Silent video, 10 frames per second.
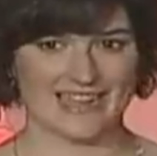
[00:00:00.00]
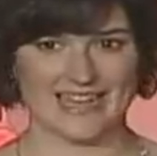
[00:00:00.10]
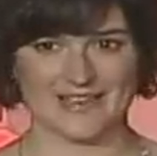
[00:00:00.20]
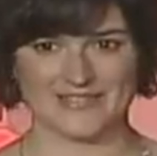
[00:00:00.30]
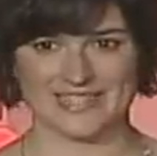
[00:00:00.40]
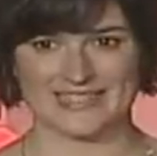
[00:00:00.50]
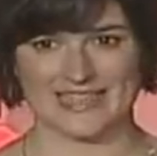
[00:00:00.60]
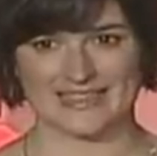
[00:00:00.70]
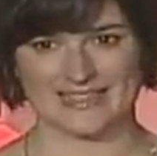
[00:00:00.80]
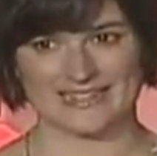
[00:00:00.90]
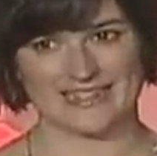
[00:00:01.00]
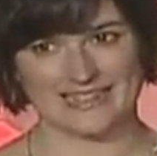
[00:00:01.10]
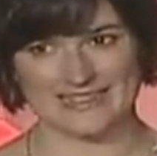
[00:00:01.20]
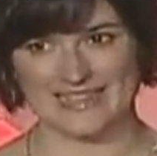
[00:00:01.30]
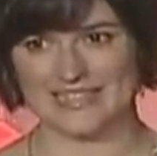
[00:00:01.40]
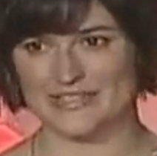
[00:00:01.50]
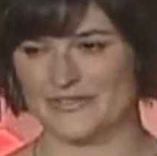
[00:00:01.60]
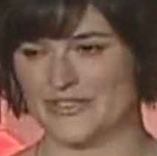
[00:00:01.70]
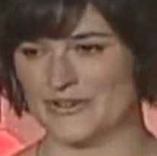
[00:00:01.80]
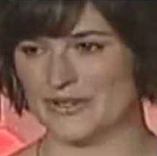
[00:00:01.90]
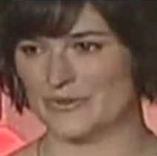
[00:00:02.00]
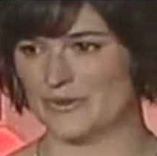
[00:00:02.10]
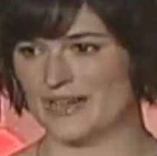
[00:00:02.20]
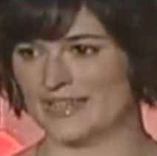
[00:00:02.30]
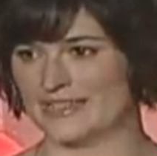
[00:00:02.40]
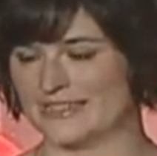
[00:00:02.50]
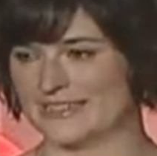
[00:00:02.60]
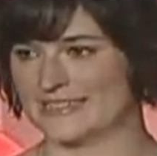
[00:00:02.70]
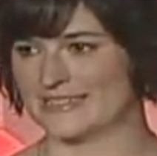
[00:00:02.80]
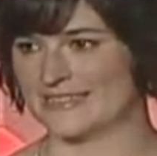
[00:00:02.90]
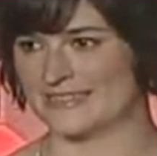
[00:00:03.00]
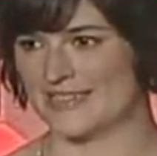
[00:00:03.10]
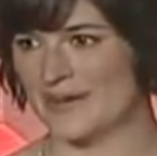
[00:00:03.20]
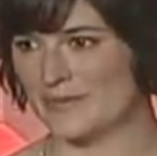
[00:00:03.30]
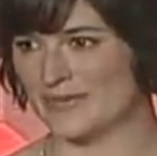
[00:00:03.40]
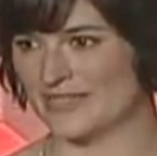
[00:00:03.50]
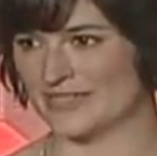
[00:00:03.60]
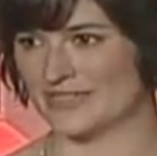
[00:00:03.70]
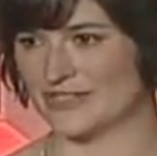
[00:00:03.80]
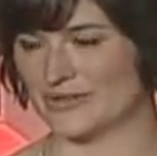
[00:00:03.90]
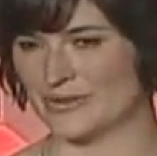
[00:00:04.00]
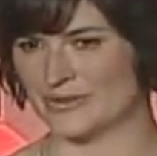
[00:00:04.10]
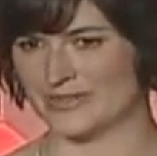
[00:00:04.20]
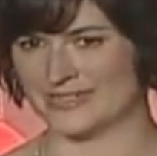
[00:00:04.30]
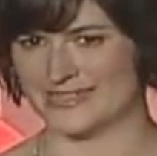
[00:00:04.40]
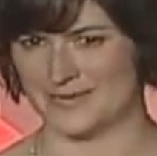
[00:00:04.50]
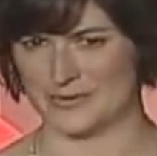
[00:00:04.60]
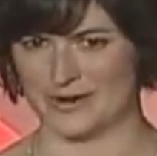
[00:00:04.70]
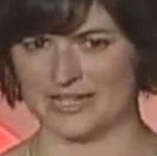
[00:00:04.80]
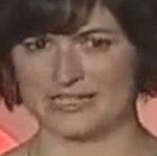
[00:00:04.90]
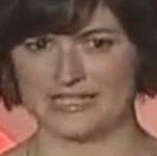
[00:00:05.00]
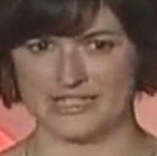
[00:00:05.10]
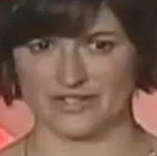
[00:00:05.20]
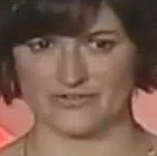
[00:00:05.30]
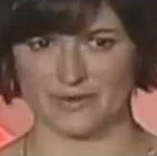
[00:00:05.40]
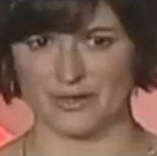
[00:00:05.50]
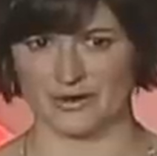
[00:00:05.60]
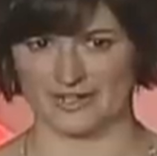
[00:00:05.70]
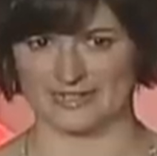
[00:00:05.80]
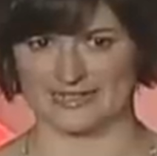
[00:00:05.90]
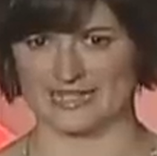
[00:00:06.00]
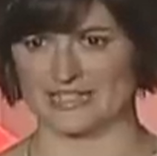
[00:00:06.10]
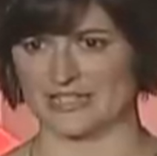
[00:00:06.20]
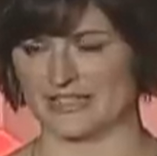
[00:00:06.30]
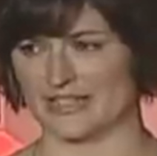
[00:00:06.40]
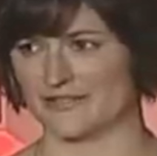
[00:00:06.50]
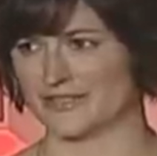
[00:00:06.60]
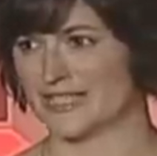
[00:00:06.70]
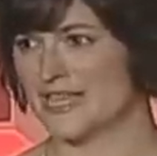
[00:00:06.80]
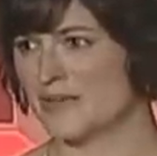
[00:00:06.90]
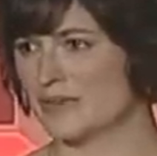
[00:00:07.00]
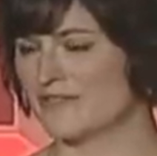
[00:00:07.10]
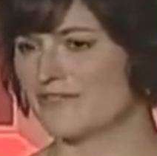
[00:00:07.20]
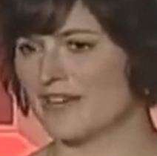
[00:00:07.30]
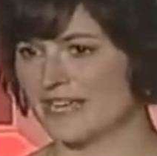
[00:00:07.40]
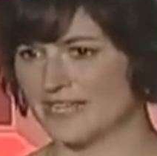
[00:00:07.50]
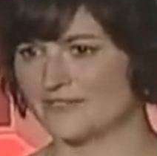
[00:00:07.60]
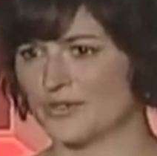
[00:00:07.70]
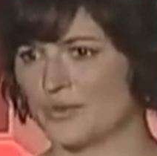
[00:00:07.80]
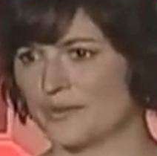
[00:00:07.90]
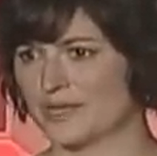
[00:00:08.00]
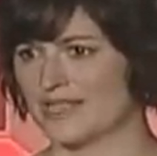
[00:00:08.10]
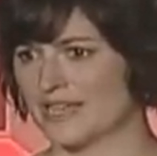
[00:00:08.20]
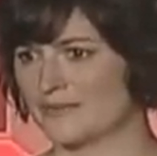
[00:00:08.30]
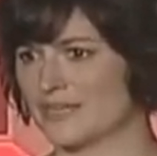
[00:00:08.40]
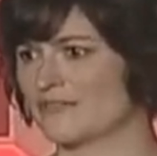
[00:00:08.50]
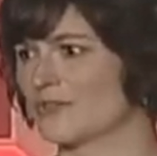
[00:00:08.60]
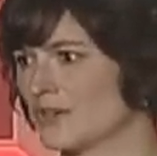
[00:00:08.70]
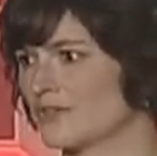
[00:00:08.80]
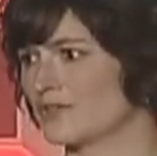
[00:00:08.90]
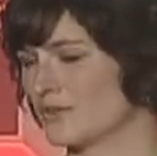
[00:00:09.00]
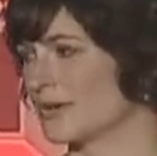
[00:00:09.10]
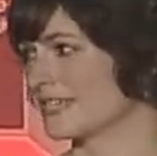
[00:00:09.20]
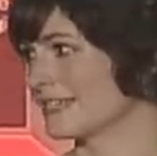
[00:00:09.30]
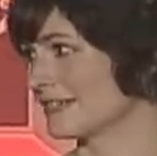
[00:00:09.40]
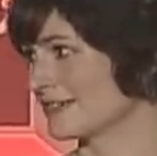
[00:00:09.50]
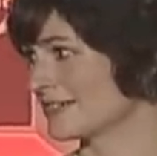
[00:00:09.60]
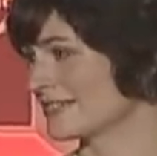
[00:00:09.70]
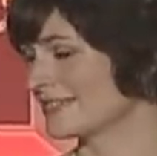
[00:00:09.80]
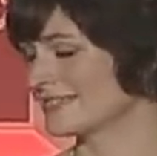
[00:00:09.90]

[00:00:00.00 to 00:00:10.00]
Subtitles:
I have to say that at the age of 31, it's humbling to accept recognition from an organization that has been fighting for women like me for over 40 years.